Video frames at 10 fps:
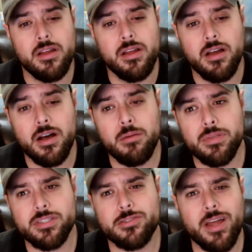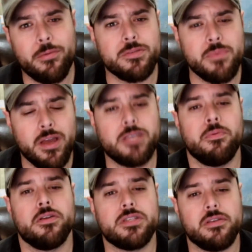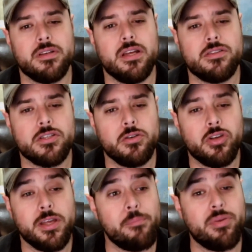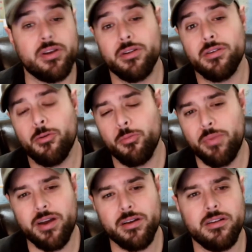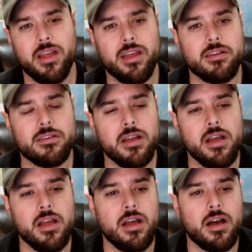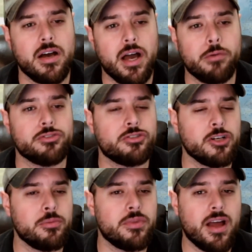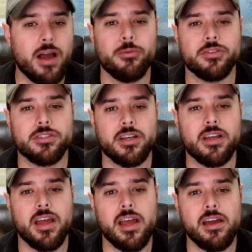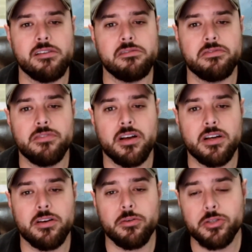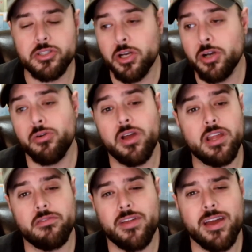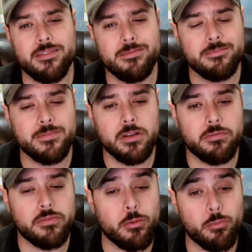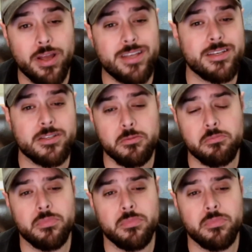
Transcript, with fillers: Um, but so that was my experience of it. And so you can get bitter or better. And uh, I was determined that I wasn't going to have uh, or show any of that of that racism